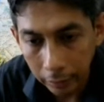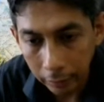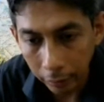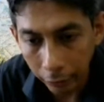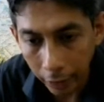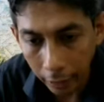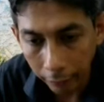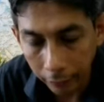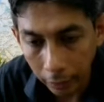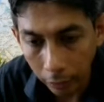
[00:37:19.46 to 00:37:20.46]
right? We
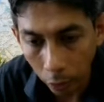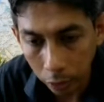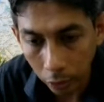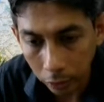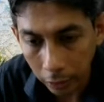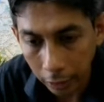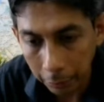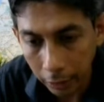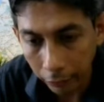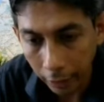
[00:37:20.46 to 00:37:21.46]
have watchdog
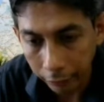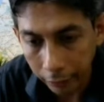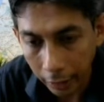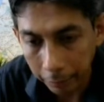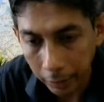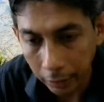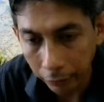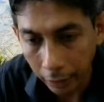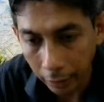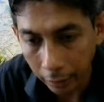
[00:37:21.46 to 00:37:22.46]
timer, we have timer,
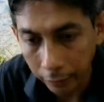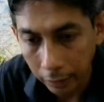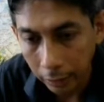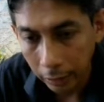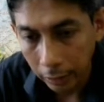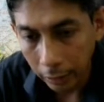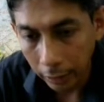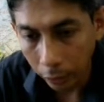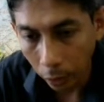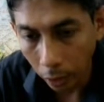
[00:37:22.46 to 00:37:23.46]
we have
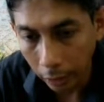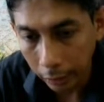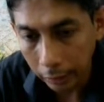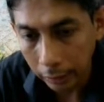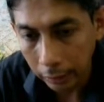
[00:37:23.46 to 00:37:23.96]
UART,